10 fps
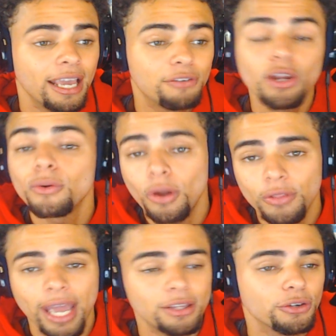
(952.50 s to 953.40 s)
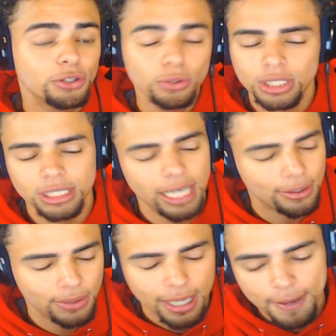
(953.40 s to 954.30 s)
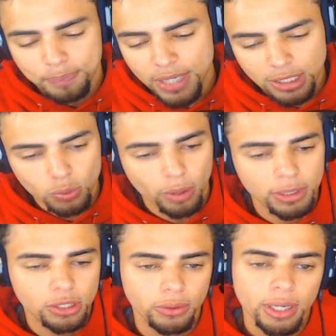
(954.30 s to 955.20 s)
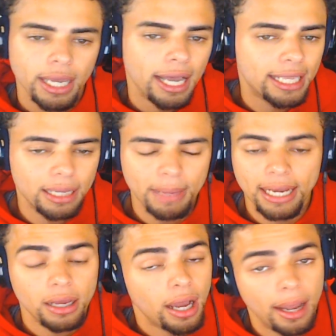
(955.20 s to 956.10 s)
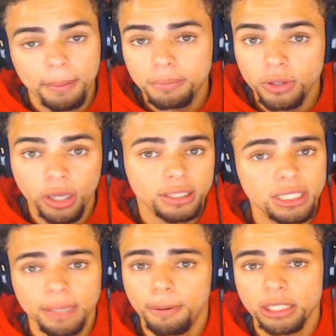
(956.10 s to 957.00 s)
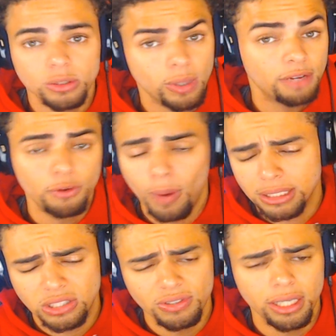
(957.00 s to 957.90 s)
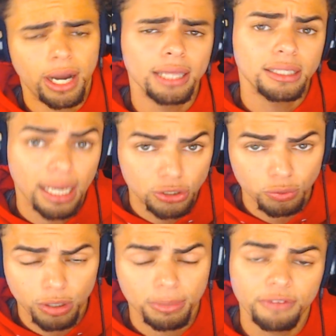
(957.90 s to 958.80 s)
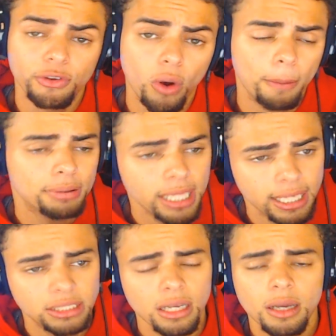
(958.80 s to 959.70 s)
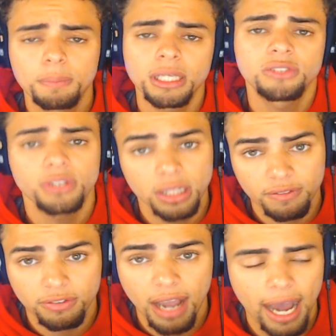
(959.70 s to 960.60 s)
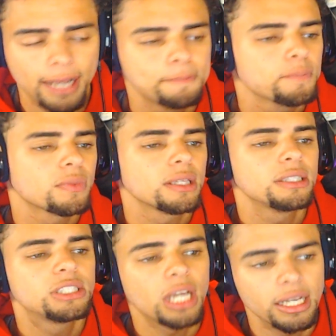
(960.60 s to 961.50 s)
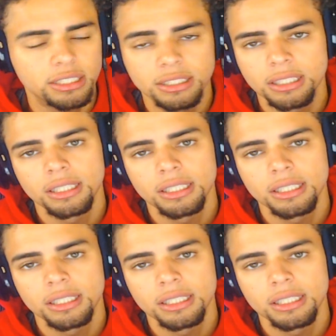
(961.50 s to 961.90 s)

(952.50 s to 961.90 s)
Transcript: don't know that and you're new to the channel, this is what we do. Again, man, look, CD Projekt Red, if you watch this video, I highly doubt you will. But if you are, please, for the love of God, just